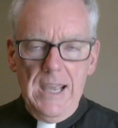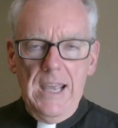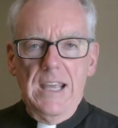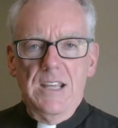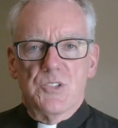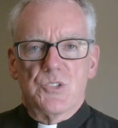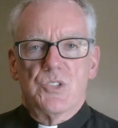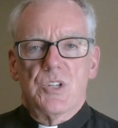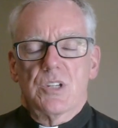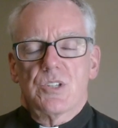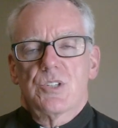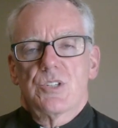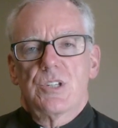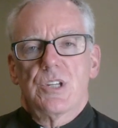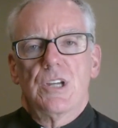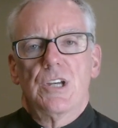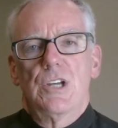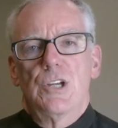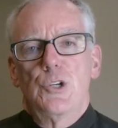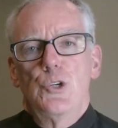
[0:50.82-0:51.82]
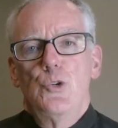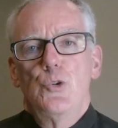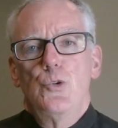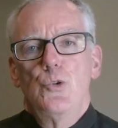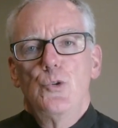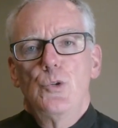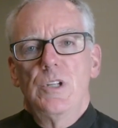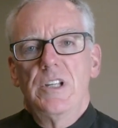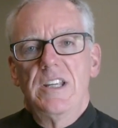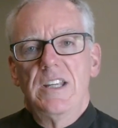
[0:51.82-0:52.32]
Hey, six uh,
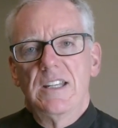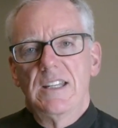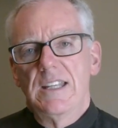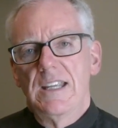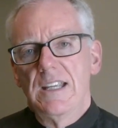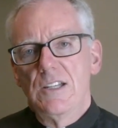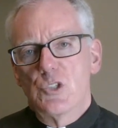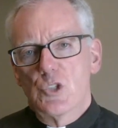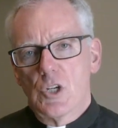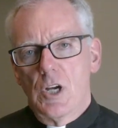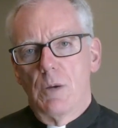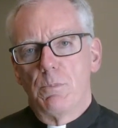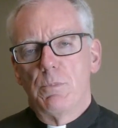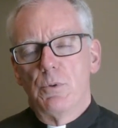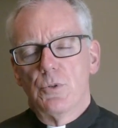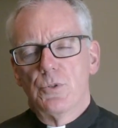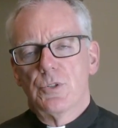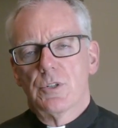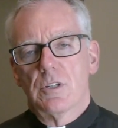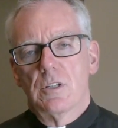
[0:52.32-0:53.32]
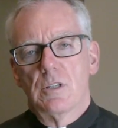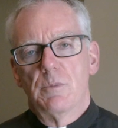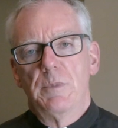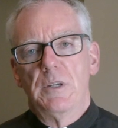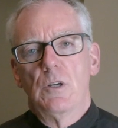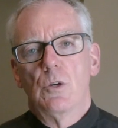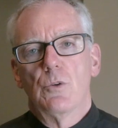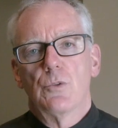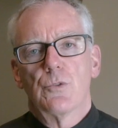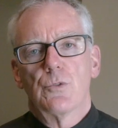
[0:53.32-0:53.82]
newly engaged couples are going to
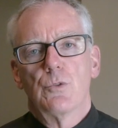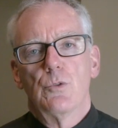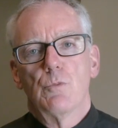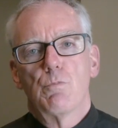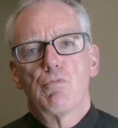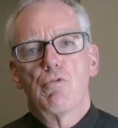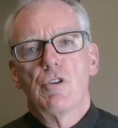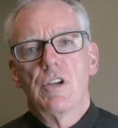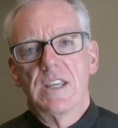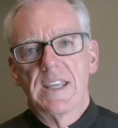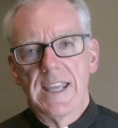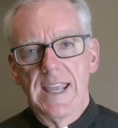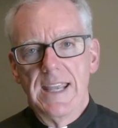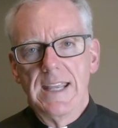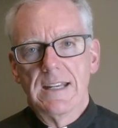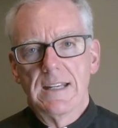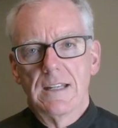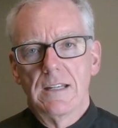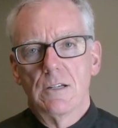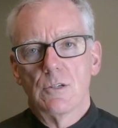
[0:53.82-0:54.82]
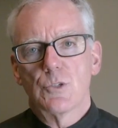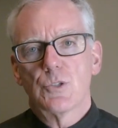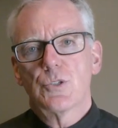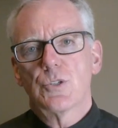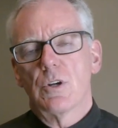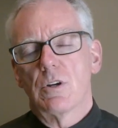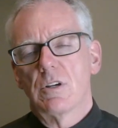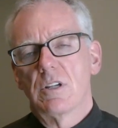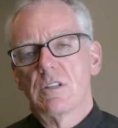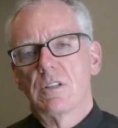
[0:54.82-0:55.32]
be going through pre Cana here
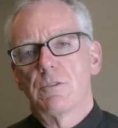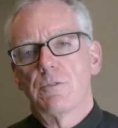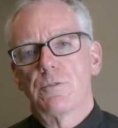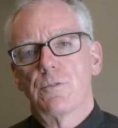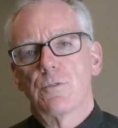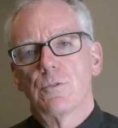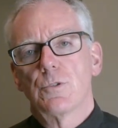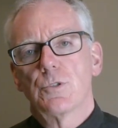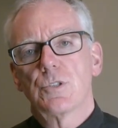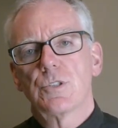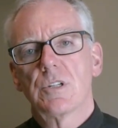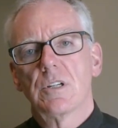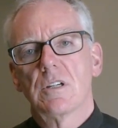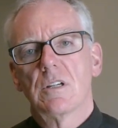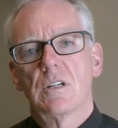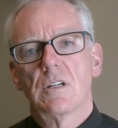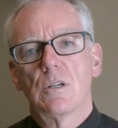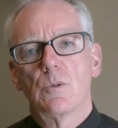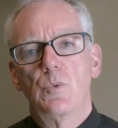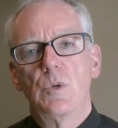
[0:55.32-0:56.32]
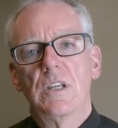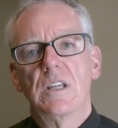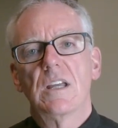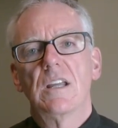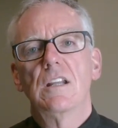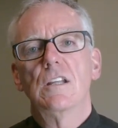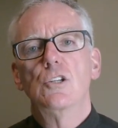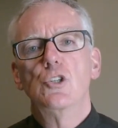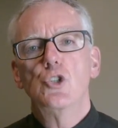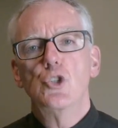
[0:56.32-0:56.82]
starting the first uh,
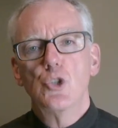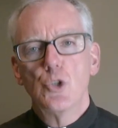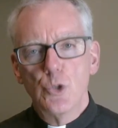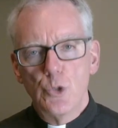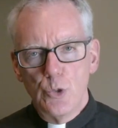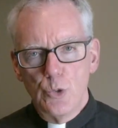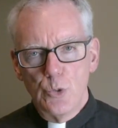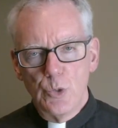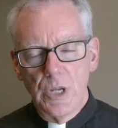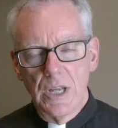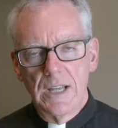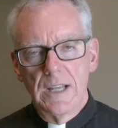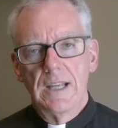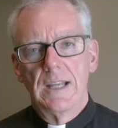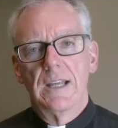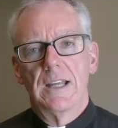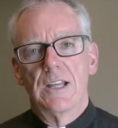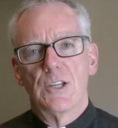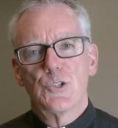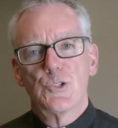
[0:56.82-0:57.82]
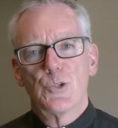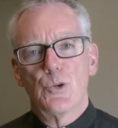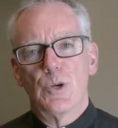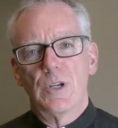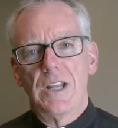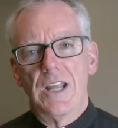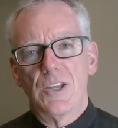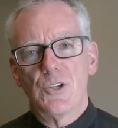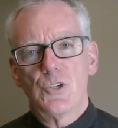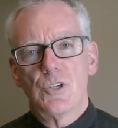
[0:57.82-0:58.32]
weekend in June. So
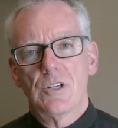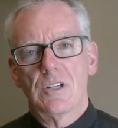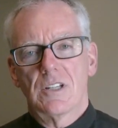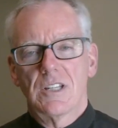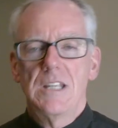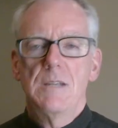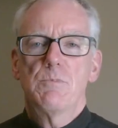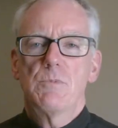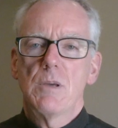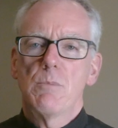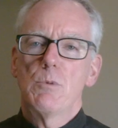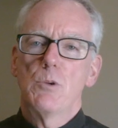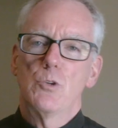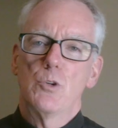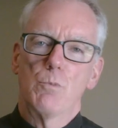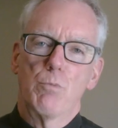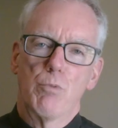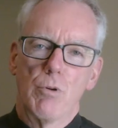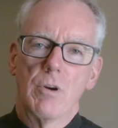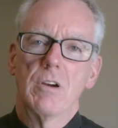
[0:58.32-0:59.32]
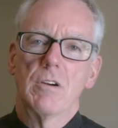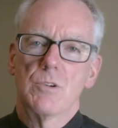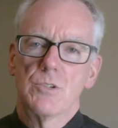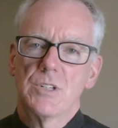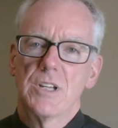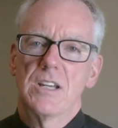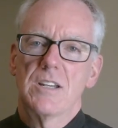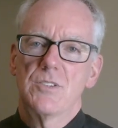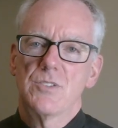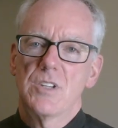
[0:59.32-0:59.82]
I'd ask you to keep them in your prayers
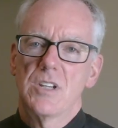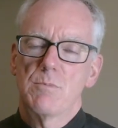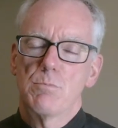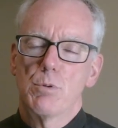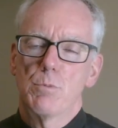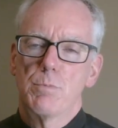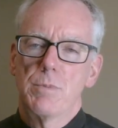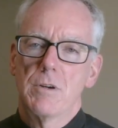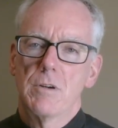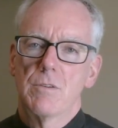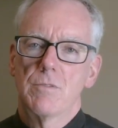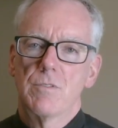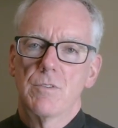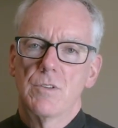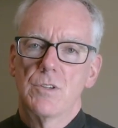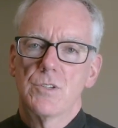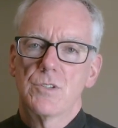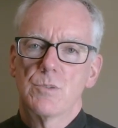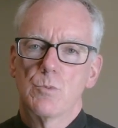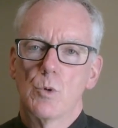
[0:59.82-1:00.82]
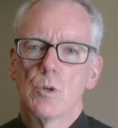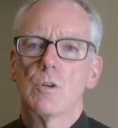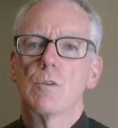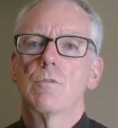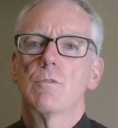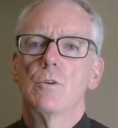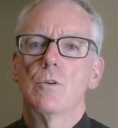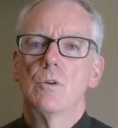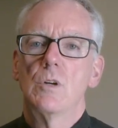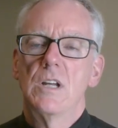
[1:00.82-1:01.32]
huh, as they prepare for this
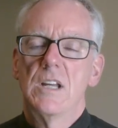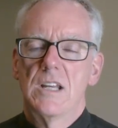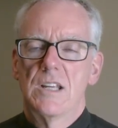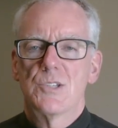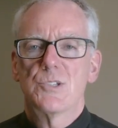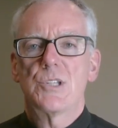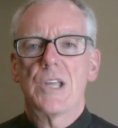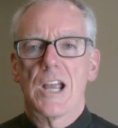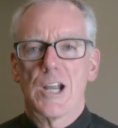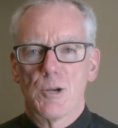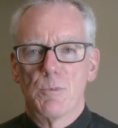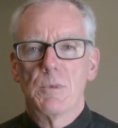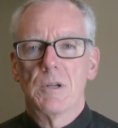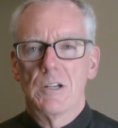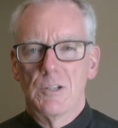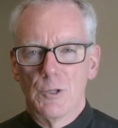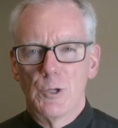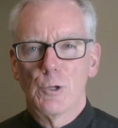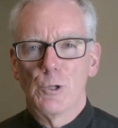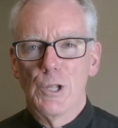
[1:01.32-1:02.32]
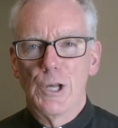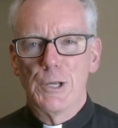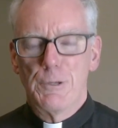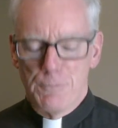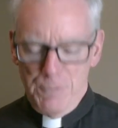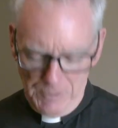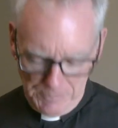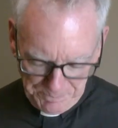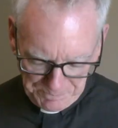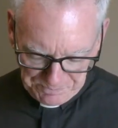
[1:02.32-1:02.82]
wonderful sacrament in their
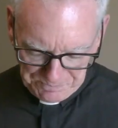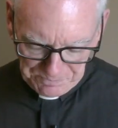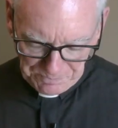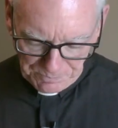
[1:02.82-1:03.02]
life.